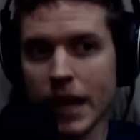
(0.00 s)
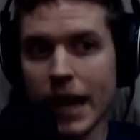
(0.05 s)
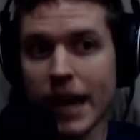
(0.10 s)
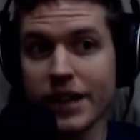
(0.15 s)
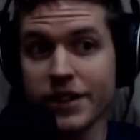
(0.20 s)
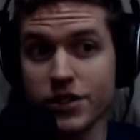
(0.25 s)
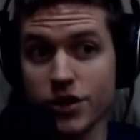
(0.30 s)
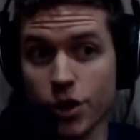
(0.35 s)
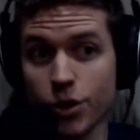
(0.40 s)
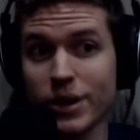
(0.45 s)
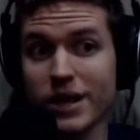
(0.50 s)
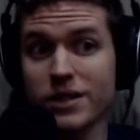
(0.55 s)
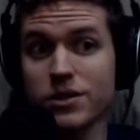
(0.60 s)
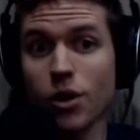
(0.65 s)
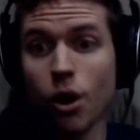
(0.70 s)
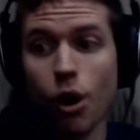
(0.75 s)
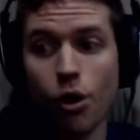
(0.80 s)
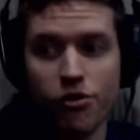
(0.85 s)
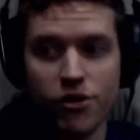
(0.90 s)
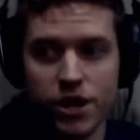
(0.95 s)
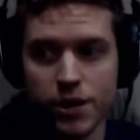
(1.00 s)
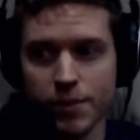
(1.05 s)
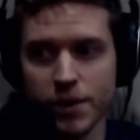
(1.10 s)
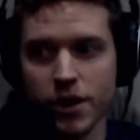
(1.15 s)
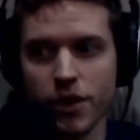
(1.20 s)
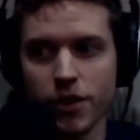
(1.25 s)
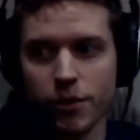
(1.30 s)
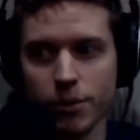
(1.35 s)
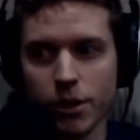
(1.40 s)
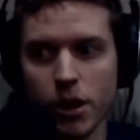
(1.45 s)
as though he's already
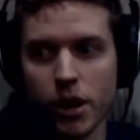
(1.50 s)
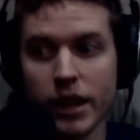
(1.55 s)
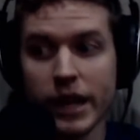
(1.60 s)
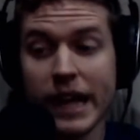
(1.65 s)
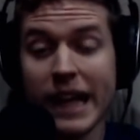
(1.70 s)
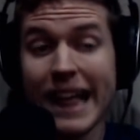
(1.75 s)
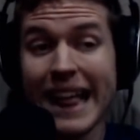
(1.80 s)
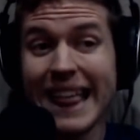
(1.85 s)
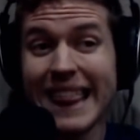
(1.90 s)
been on the block.